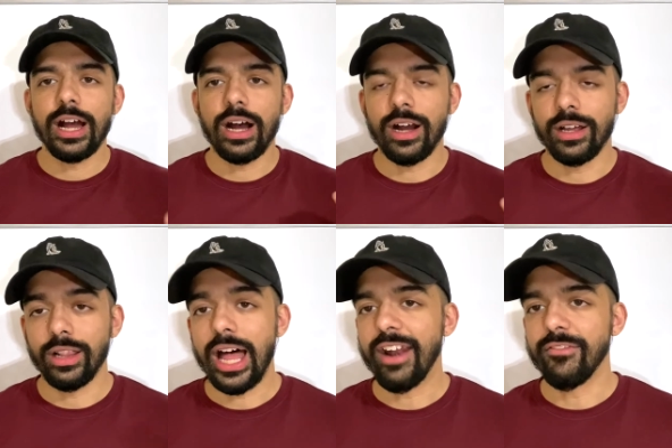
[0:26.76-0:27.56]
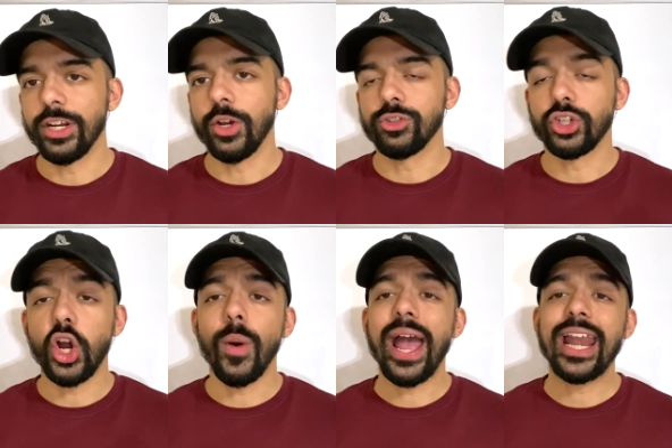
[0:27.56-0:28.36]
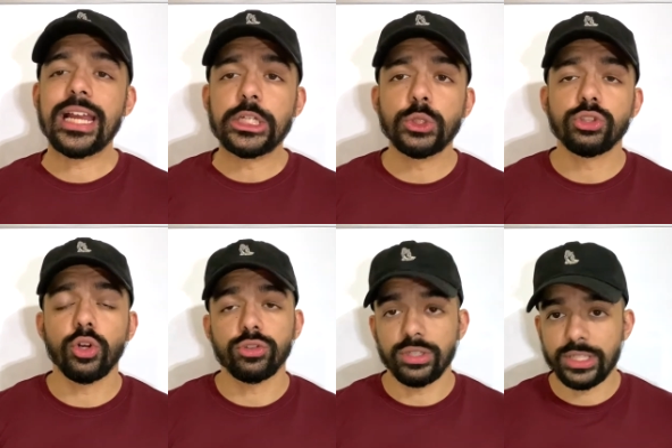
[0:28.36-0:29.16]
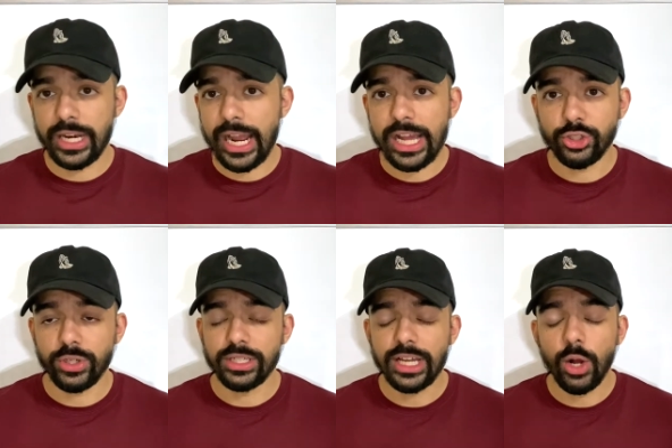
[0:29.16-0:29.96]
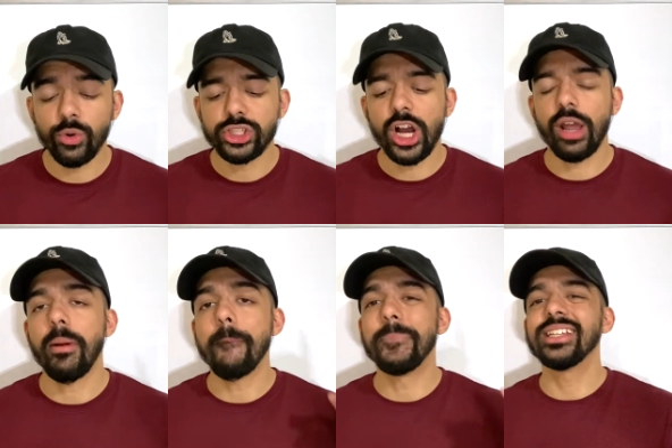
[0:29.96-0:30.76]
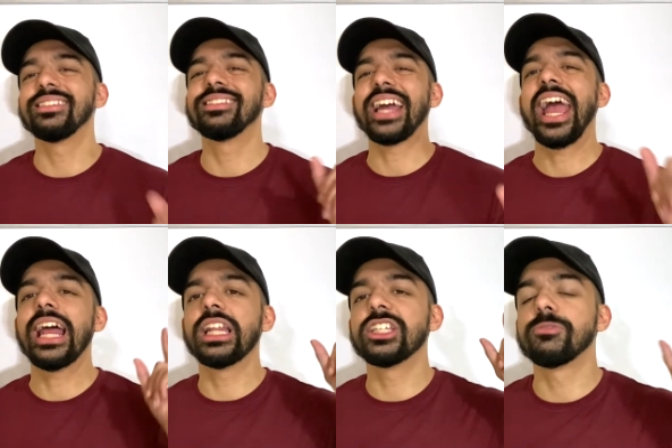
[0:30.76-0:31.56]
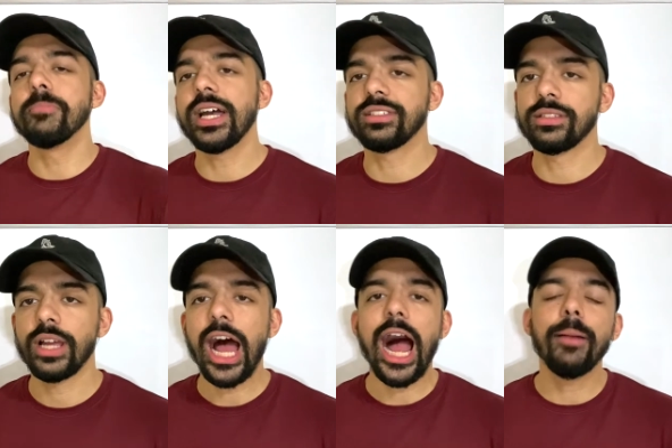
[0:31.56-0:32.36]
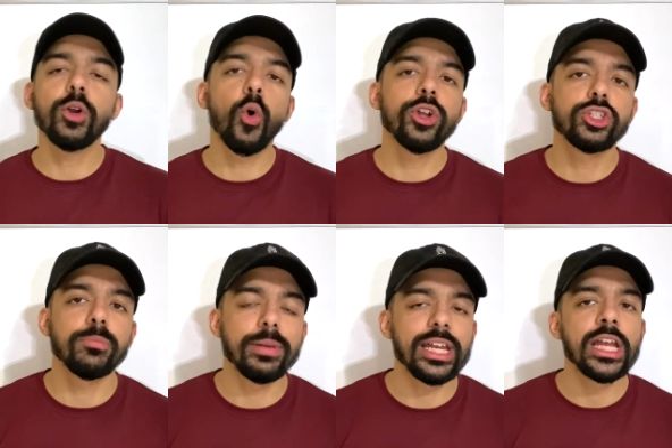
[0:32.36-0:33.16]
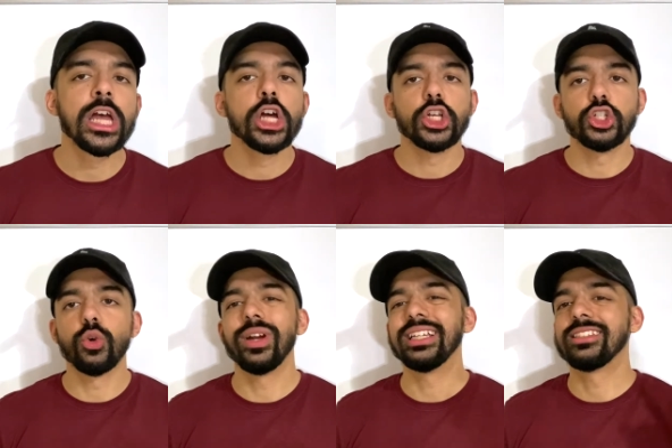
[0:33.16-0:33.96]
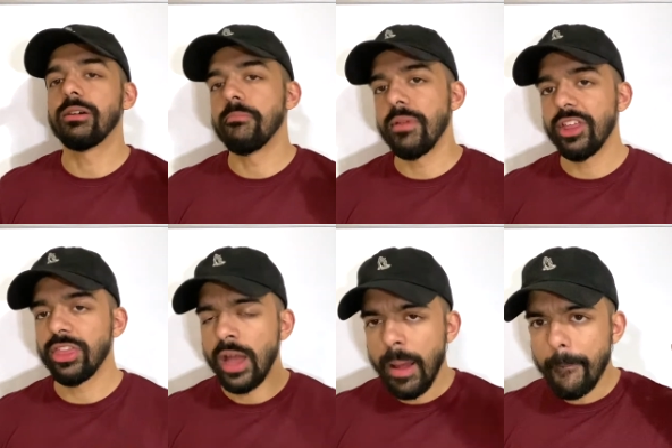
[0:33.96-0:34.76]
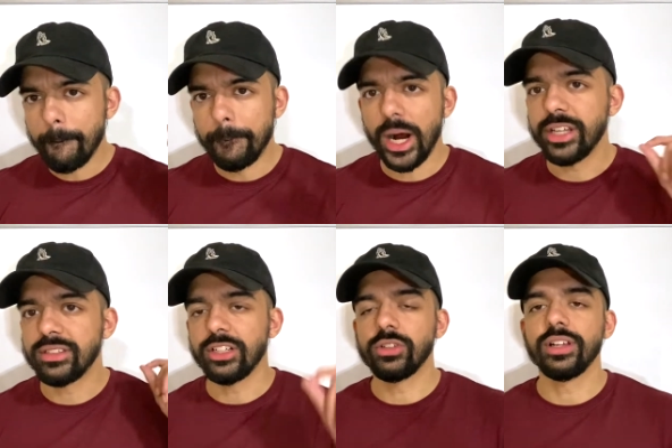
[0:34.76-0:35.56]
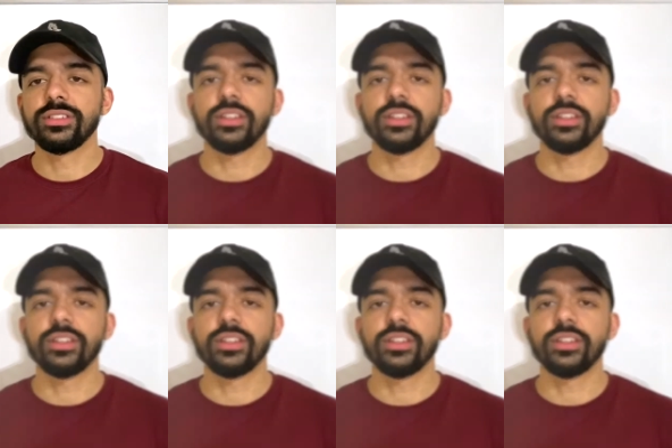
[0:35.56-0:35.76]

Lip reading: a lot of videos, so go ahead and do so. So today, as you can tell, we're talking about business analyst myths. I'm going to be doing some myth busting, so let's get